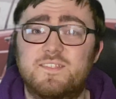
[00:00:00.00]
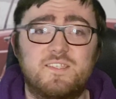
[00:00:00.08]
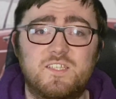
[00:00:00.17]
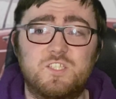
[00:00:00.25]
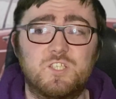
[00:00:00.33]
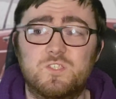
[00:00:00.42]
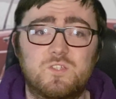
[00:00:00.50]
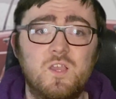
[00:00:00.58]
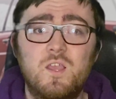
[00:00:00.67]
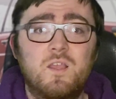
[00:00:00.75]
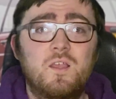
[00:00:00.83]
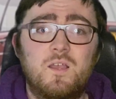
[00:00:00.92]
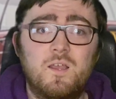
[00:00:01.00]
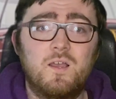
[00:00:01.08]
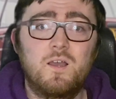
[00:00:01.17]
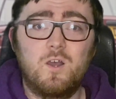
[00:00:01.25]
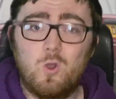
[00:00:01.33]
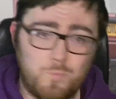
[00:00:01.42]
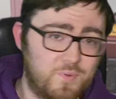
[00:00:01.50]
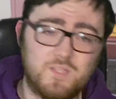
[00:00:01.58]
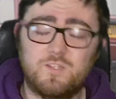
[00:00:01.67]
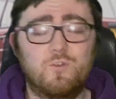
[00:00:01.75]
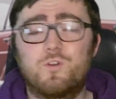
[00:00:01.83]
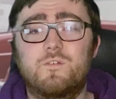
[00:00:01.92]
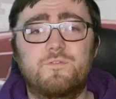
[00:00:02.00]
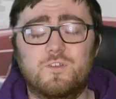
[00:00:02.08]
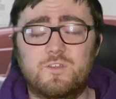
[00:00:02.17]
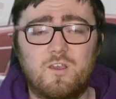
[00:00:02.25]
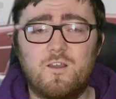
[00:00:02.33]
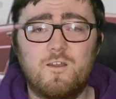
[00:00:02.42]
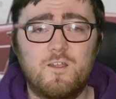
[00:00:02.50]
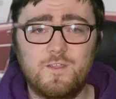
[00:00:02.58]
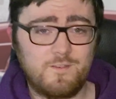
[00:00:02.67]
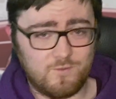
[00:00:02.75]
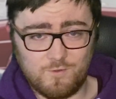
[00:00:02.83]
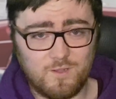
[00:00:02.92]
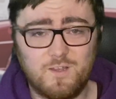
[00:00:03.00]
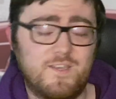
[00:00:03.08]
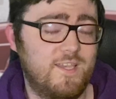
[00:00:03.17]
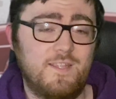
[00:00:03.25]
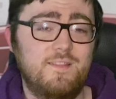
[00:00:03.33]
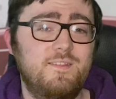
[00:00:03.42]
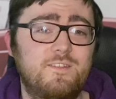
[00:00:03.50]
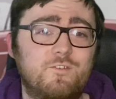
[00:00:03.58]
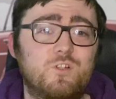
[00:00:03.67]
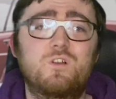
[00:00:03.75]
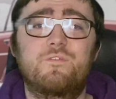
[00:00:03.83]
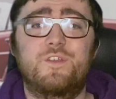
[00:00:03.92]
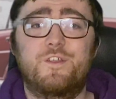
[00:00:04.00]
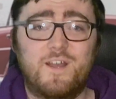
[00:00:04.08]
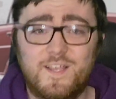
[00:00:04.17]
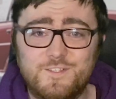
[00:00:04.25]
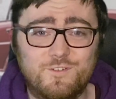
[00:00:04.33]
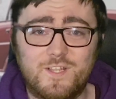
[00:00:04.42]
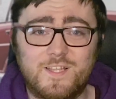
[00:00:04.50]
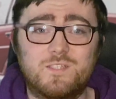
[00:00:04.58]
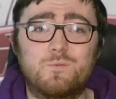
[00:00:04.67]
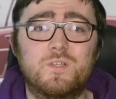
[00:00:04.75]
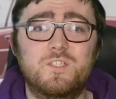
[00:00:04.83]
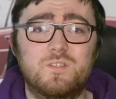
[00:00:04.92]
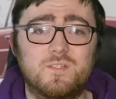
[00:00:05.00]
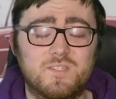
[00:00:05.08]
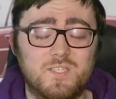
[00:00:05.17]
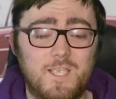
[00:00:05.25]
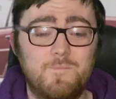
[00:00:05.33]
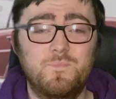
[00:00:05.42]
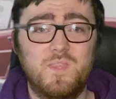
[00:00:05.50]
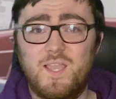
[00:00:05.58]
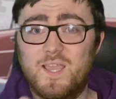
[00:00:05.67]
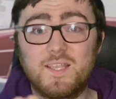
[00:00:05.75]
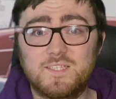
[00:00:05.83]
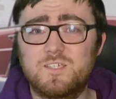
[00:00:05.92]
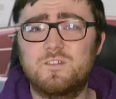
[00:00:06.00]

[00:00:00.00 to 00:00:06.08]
You just open the door of your car, you look in, you look for your hazard light switch and see, is it